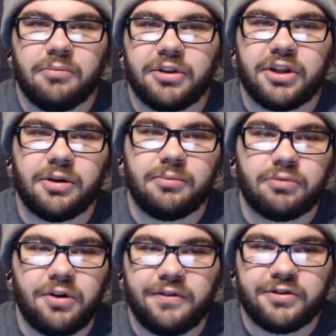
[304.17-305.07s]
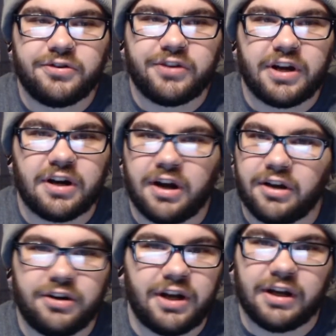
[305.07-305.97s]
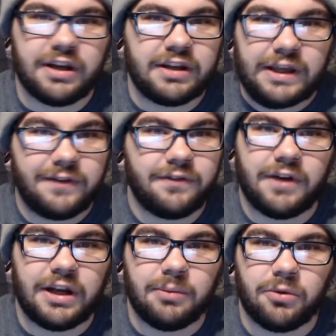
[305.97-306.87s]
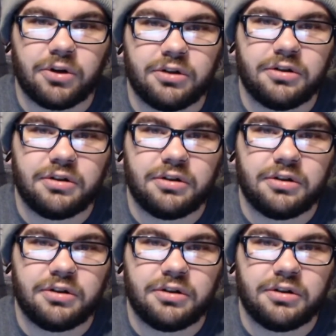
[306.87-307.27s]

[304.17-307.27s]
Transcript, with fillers: But the Pro Evolution Soccer, I could not give any more